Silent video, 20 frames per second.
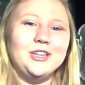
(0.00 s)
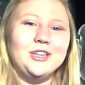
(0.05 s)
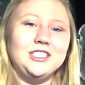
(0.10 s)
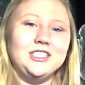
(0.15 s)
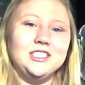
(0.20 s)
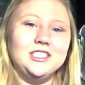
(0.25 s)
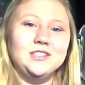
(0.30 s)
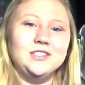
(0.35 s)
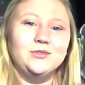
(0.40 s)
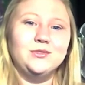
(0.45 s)

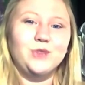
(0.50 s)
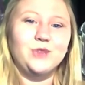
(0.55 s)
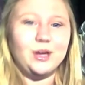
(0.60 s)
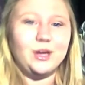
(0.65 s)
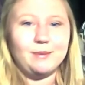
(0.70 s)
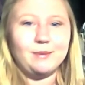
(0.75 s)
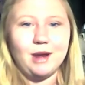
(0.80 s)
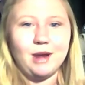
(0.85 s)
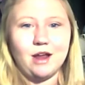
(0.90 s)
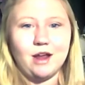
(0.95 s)
which is
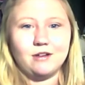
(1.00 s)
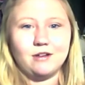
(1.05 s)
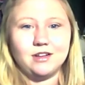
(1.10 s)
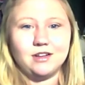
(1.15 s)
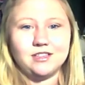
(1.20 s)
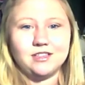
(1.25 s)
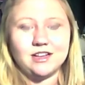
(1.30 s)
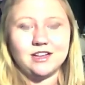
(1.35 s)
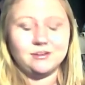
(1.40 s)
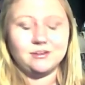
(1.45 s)
freaking my dog
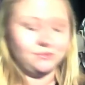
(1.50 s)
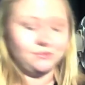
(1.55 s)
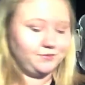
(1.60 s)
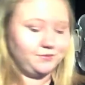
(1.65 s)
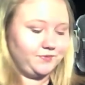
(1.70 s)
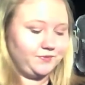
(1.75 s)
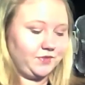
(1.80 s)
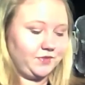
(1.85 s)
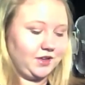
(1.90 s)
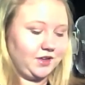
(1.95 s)
I, out.
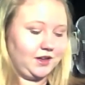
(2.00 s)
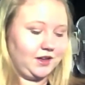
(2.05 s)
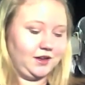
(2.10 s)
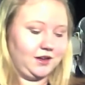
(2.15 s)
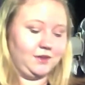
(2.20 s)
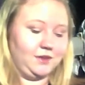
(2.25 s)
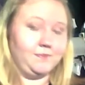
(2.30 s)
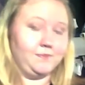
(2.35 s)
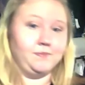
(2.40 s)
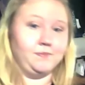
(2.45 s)

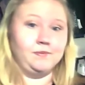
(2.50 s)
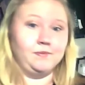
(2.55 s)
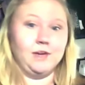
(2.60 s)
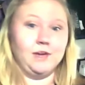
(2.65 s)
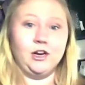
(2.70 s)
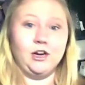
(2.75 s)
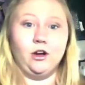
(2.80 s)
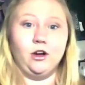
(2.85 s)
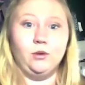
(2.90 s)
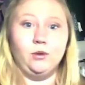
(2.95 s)
Um,
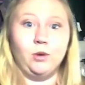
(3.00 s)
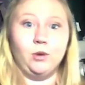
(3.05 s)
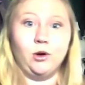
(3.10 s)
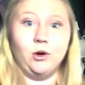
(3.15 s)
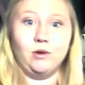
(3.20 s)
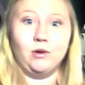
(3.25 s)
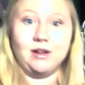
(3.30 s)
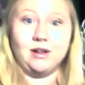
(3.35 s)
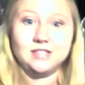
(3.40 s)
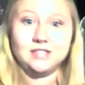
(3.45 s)
my dog
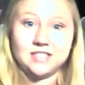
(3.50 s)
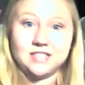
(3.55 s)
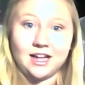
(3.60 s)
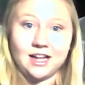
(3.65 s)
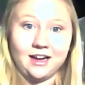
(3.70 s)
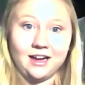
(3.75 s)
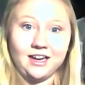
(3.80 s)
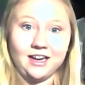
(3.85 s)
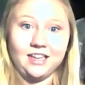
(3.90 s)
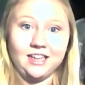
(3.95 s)
won't go
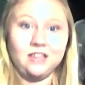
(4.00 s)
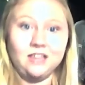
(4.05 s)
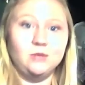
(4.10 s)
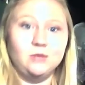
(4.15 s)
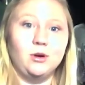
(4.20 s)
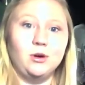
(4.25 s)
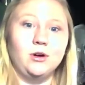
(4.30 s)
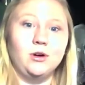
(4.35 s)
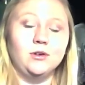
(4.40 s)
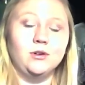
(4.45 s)
outside. He
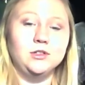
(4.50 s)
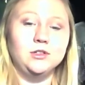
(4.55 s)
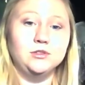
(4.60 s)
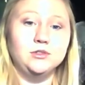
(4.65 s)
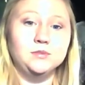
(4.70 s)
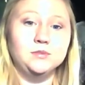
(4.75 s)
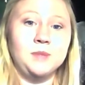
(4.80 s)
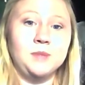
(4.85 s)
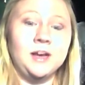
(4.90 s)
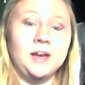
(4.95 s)
won't go
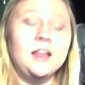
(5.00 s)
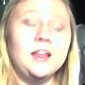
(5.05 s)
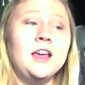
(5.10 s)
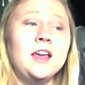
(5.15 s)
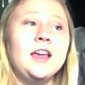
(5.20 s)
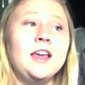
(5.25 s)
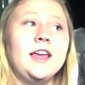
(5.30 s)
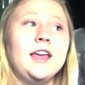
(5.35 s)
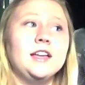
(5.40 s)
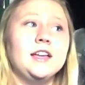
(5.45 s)
into his bed.
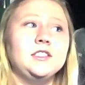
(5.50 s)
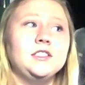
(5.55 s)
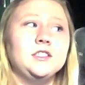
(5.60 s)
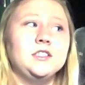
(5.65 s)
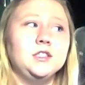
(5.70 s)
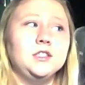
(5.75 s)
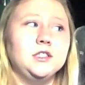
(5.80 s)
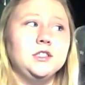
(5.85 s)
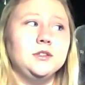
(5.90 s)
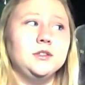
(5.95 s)
He
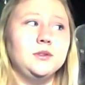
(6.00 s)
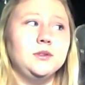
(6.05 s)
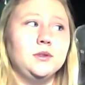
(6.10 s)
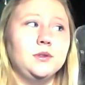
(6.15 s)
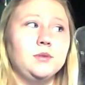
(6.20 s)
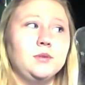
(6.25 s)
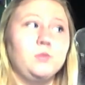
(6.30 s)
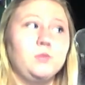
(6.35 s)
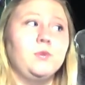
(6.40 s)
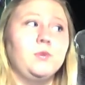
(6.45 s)
actually,
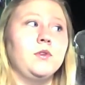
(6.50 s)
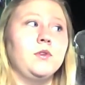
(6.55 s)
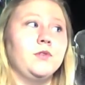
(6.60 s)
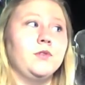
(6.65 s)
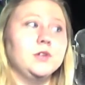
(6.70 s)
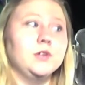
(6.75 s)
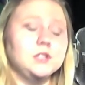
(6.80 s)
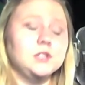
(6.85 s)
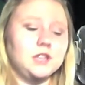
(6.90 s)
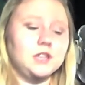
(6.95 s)
the
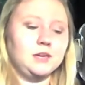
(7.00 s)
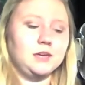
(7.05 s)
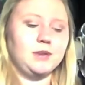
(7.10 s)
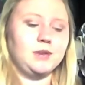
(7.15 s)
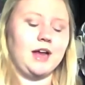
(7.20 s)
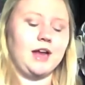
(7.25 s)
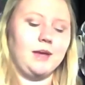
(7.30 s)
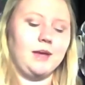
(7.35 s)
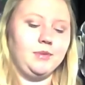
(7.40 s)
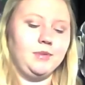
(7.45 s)
first time
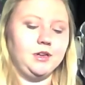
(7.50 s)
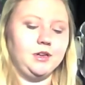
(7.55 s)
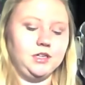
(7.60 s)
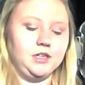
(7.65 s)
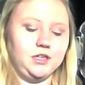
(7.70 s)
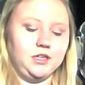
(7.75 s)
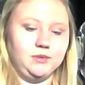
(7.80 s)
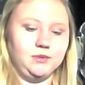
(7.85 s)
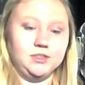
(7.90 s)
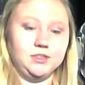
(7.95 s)
it happened,
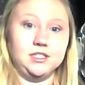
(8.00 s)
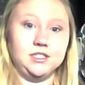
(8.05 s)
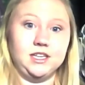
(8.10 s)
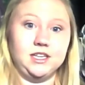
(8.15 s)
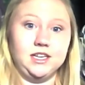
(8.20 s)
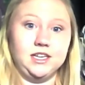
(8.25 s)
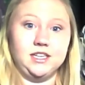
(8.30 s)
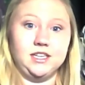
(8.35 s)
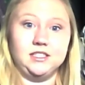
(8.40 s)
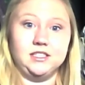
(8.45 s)
he was
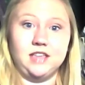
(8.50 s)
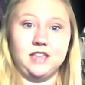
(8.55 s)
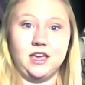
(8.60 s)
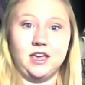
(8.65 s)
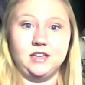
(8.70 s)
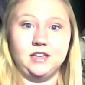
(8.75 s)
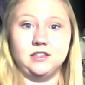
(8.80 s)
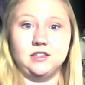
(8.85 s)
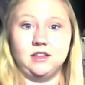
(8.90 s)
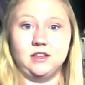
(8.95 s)
in his
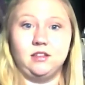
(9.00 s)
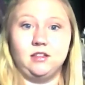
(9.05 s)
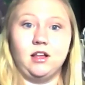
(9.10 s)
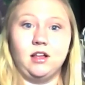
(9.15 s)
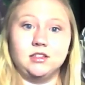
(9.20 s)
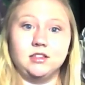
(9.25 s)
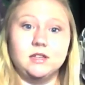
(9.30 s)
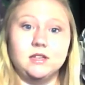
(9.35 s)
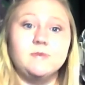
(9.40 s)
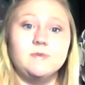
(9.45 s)
cage, like
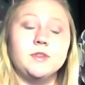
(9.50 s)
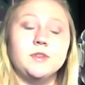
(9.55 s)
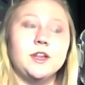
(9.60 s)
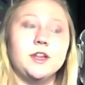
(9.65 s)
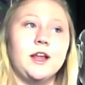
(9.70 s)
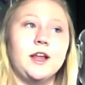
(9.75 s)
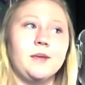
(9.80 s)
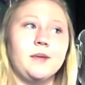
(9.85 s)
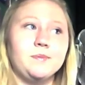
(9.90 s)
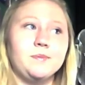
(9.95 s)
locked up for
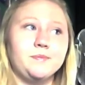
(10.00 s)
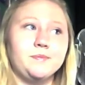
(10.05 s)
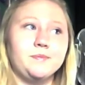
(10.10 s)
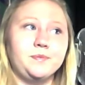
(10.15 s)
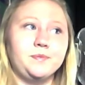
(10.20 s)
the night,